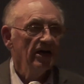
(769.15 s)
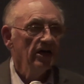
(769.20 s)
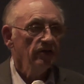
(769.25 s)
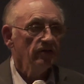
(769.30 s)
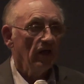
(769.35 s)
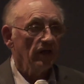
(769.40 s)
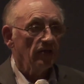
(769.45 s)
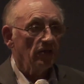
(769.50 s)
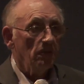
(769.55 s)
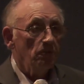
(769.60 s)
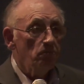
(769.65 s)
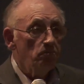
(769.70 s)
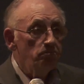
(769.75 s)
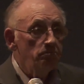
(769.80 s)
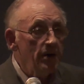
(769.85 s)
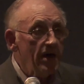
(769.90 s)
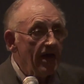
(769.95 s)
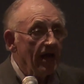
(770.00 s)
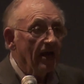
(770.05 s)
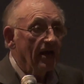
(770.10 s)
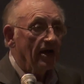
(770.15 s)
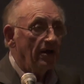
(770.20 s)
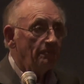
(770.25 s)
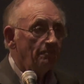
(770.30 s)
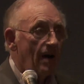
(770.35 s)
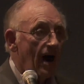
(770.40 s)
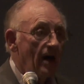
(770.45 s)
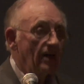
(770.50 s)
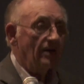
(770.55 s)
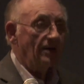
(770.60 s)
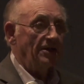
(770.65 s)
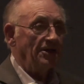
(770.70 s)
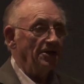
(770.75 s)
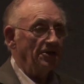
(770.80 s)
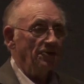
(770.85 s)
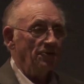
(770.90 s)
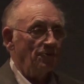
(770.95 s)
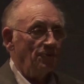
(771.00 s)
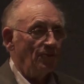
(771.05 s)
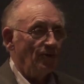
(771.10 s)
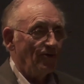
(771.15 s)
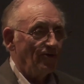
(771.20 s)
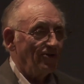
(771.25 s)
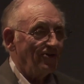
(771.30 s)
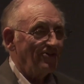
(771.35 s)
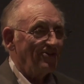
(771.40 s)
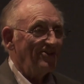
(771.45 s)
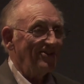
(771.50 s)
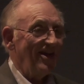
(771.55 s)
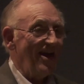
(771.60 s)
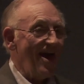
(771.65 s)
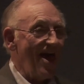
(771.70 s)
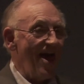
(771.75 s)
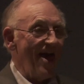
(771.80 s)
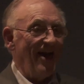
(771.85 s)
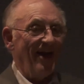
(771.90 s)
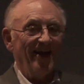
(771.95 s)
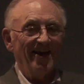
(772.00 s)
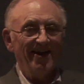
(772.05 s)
That the big commodity in the world today